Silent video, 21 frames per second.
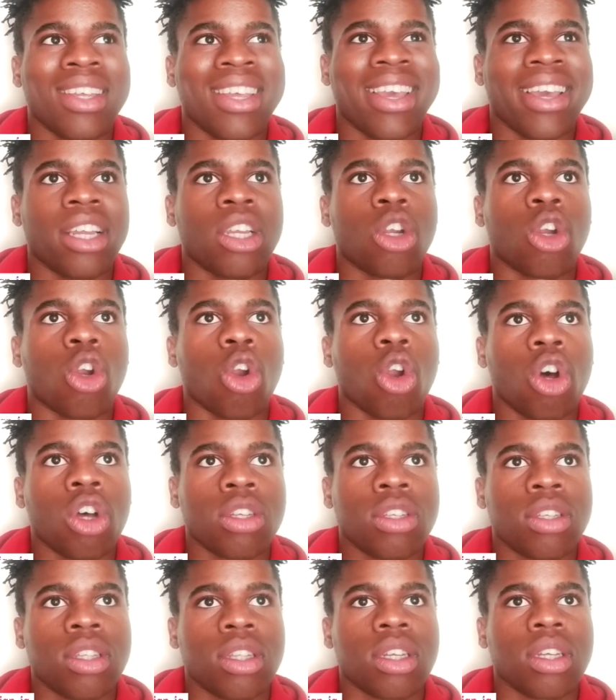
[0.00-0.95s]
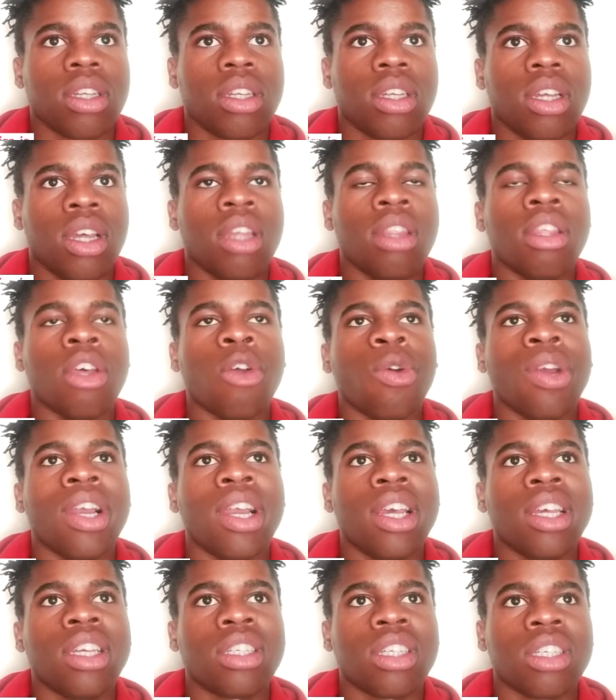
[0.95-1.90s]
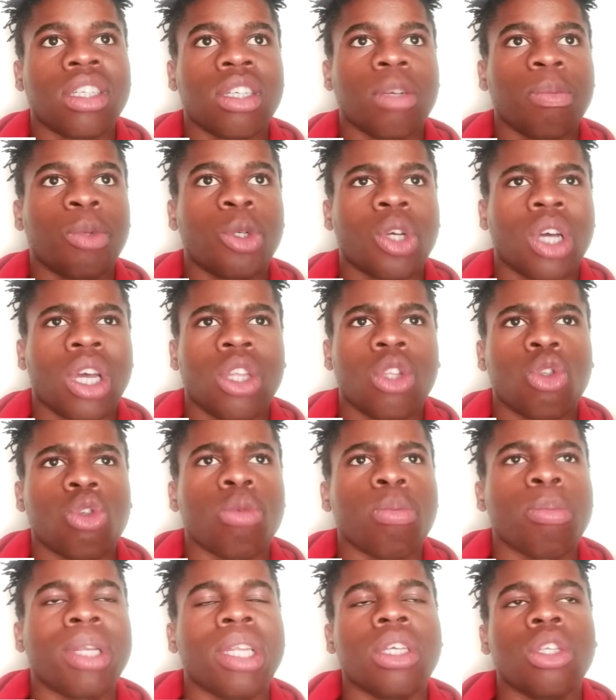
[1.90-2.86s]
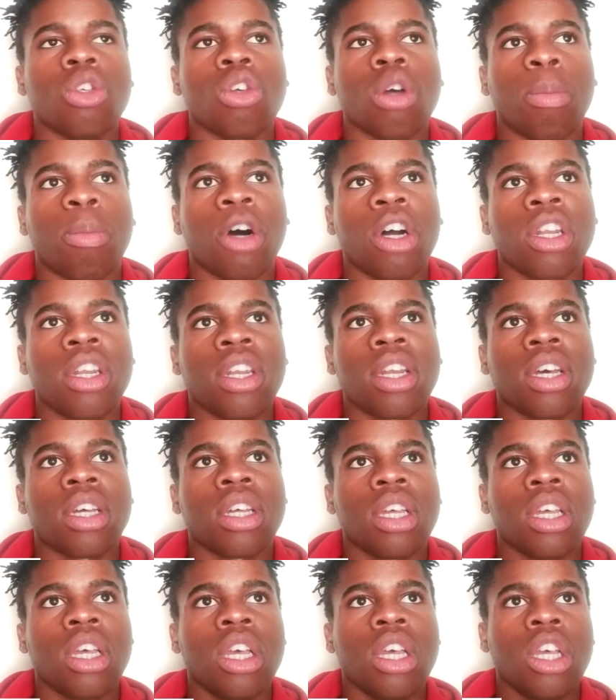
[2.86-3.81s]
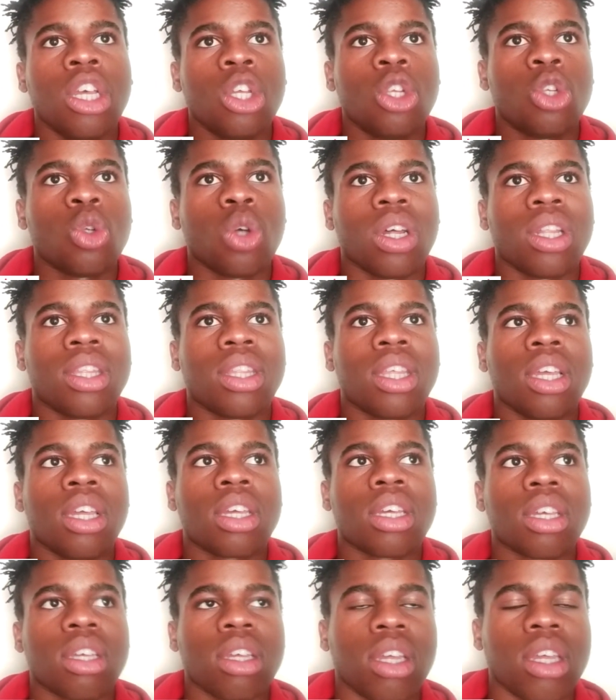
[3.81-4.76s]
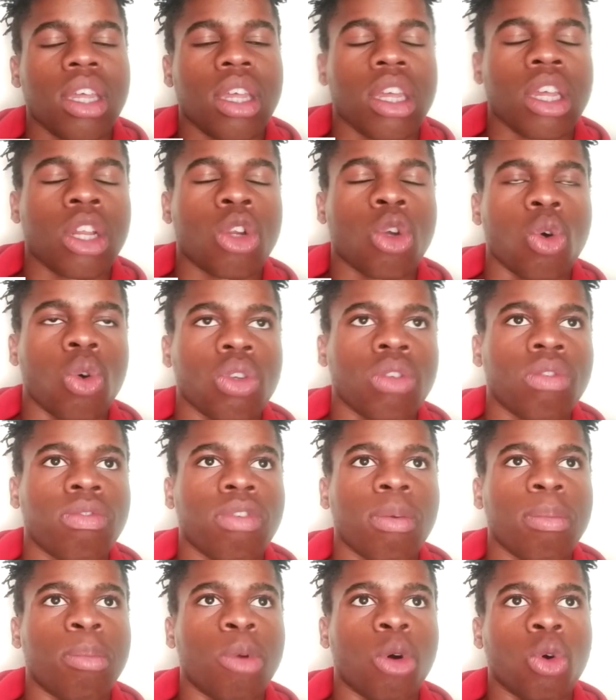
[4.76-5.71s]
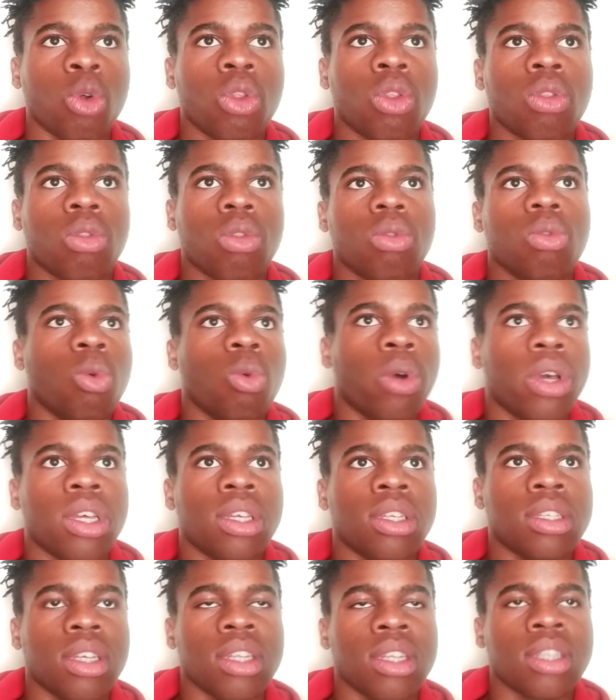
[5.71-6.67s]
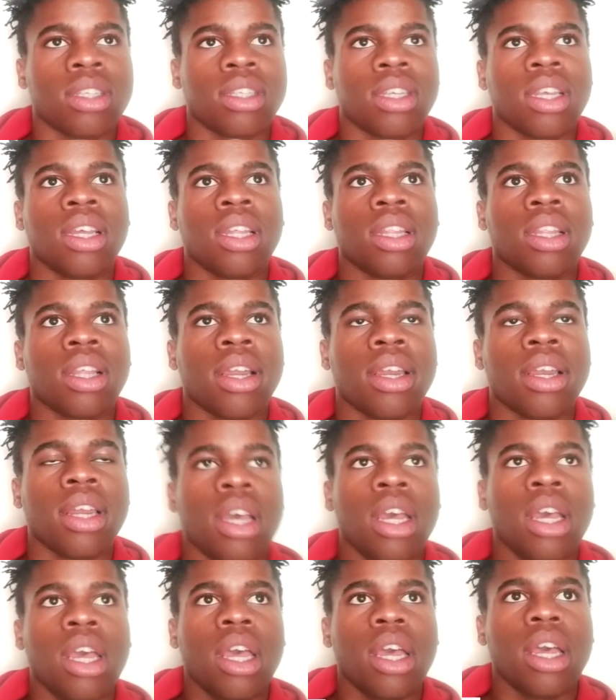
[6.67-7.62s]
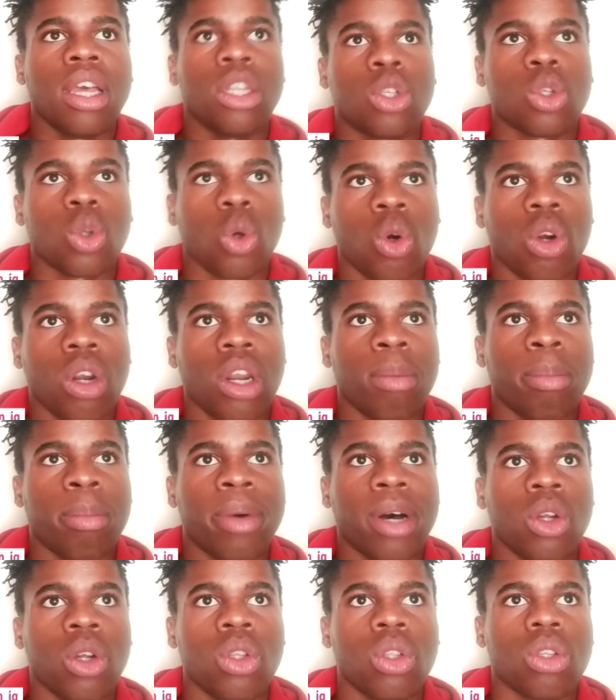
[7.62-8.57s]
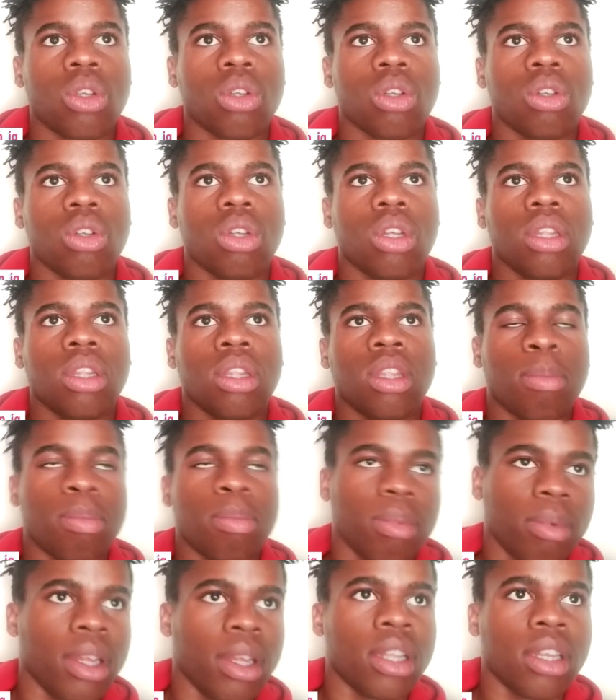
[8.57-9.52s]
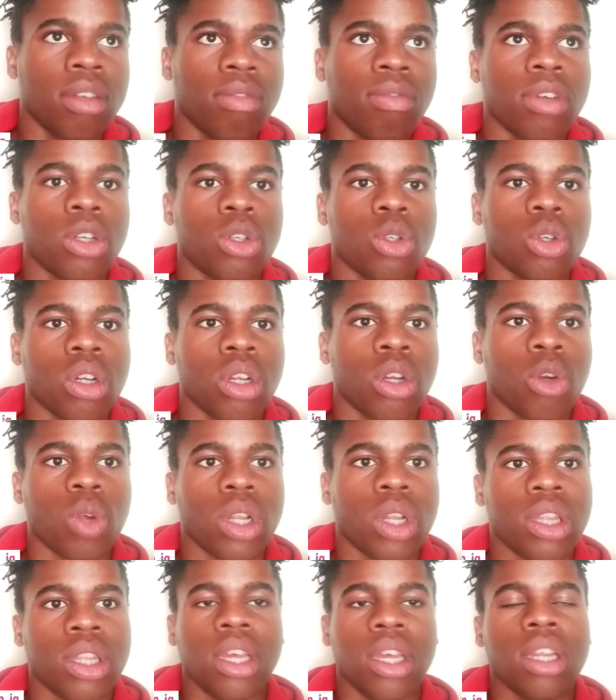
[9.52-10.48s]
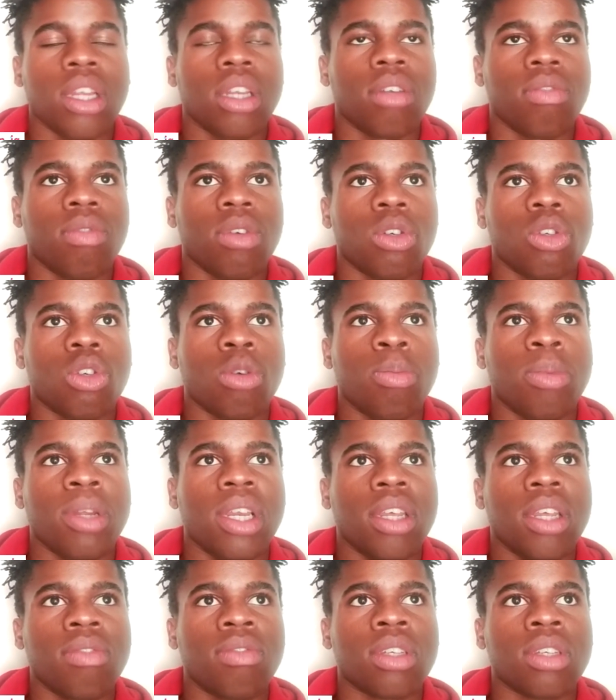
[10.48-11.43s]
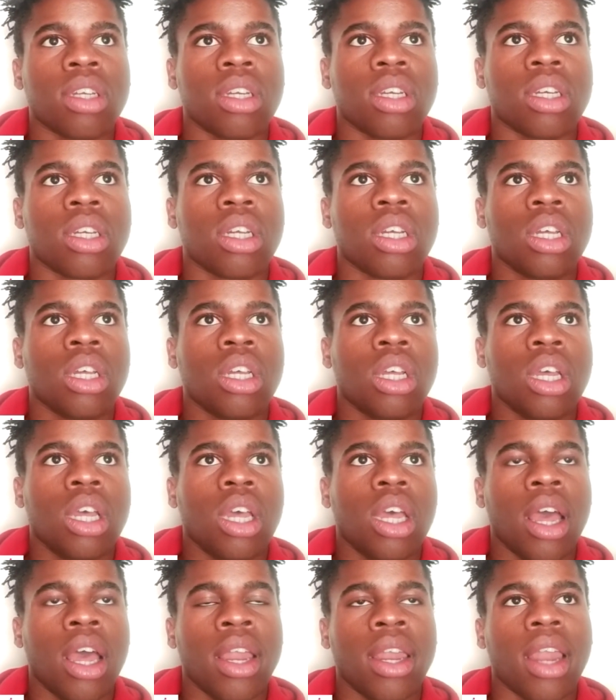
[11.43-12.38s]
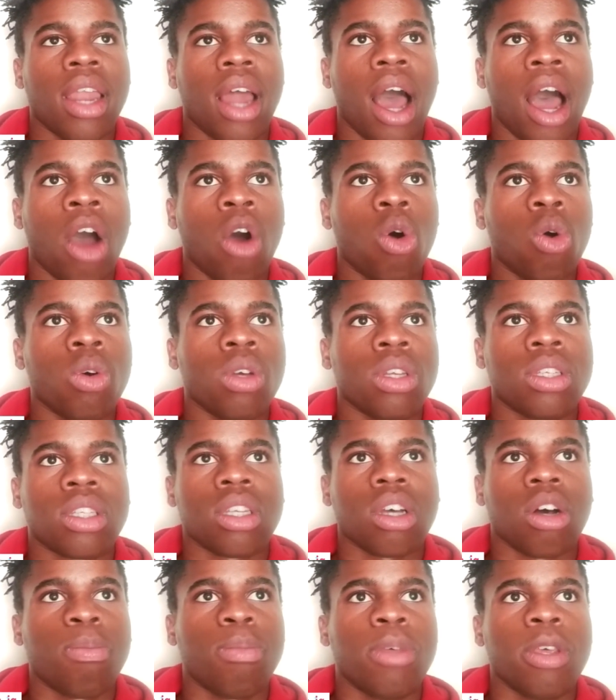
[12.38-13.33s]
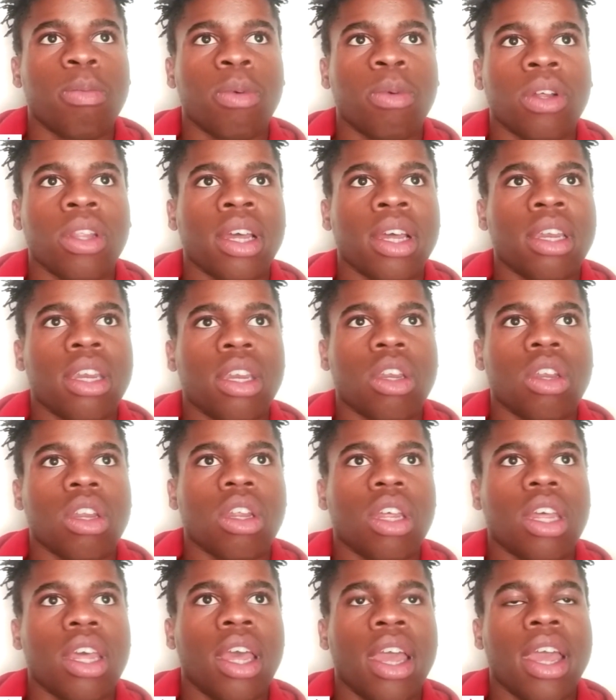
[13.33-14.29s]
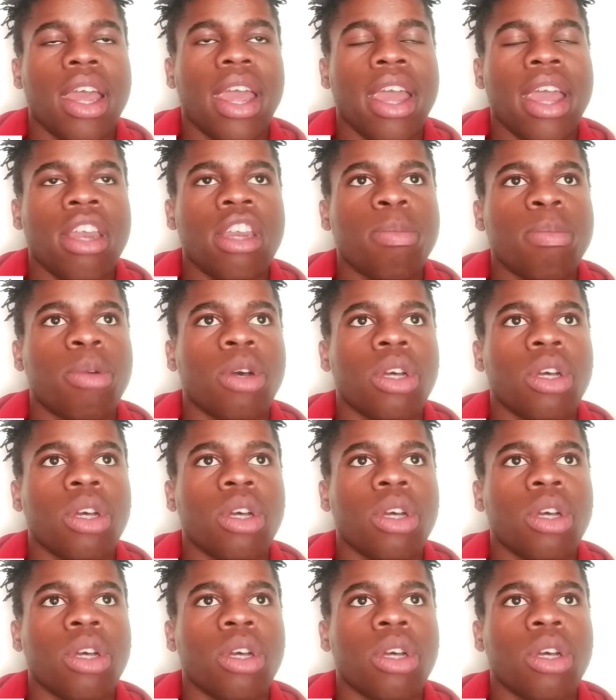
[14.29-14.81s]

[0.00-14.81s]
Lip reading: get lost in the relationship trying to please your partner. So I think it goes for both ways in saying that it's all about the individual and what the individual believes in. And I always tell people that any